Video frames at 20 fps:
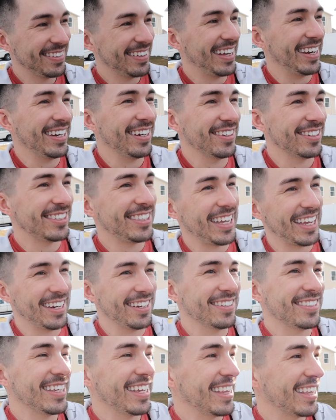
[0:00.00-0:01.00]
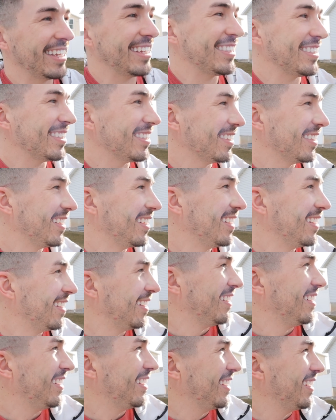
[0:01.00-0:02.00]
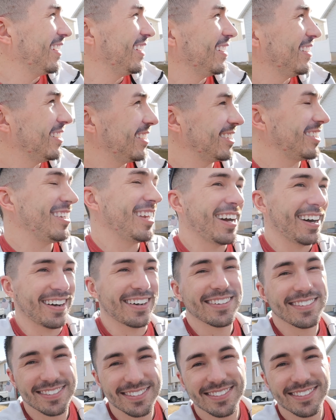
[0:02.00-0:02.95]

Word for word: and you and you see this, just know